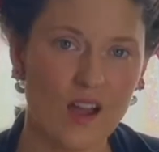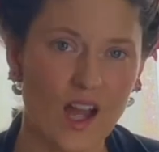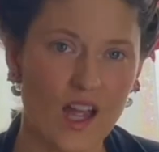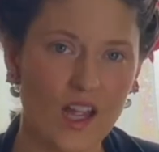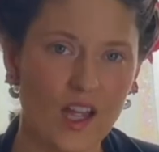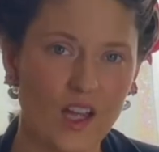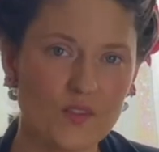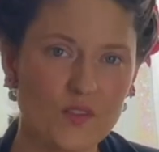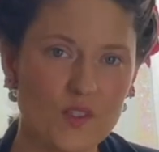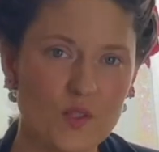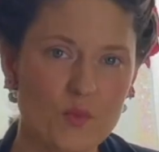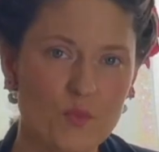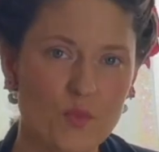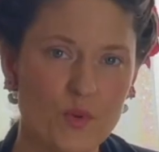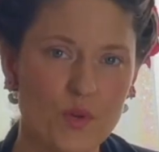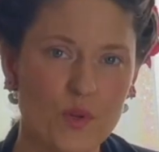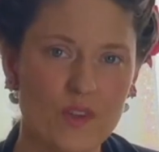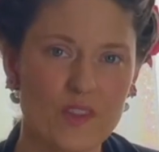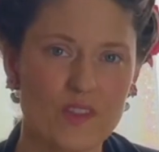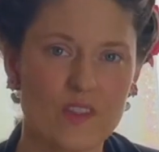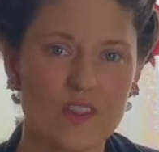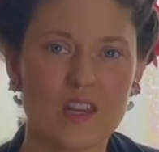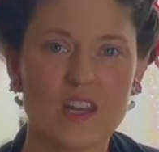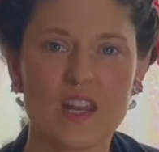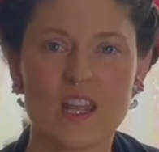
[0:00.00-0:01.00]
I often
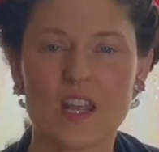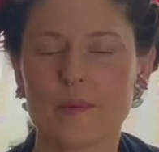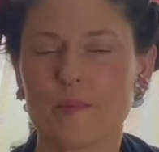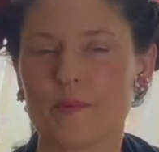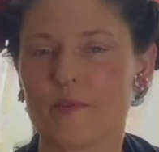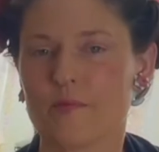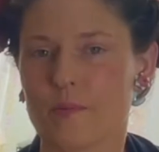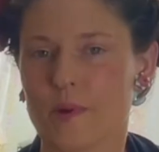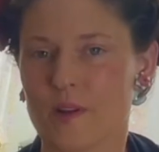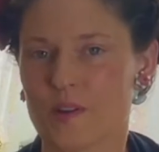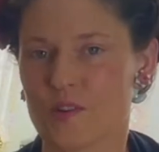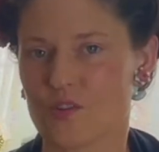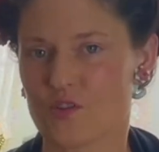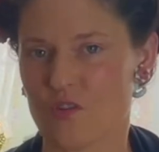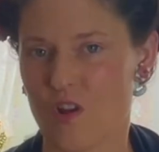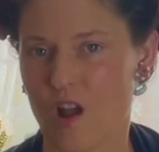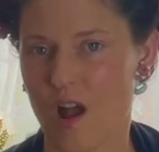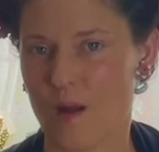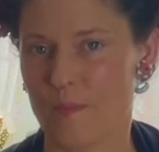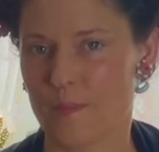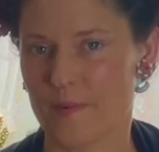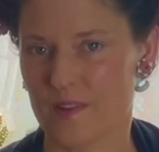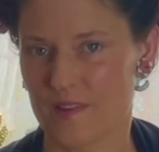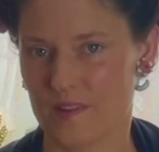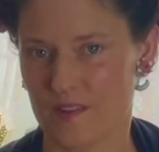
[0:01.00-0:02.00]
put the name of my
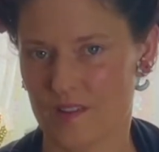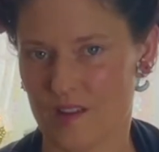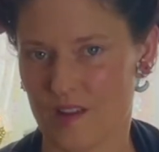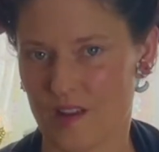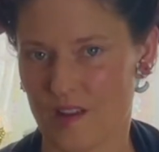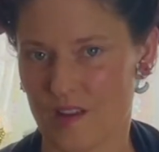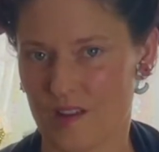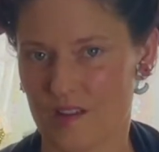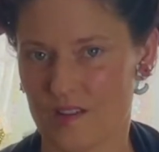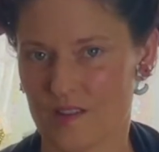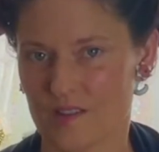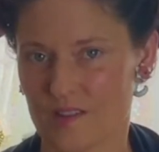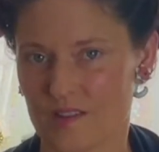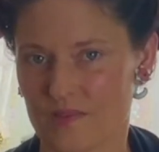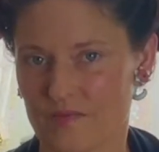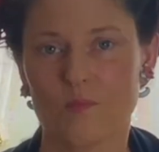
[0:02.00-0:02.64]
shop in the tags.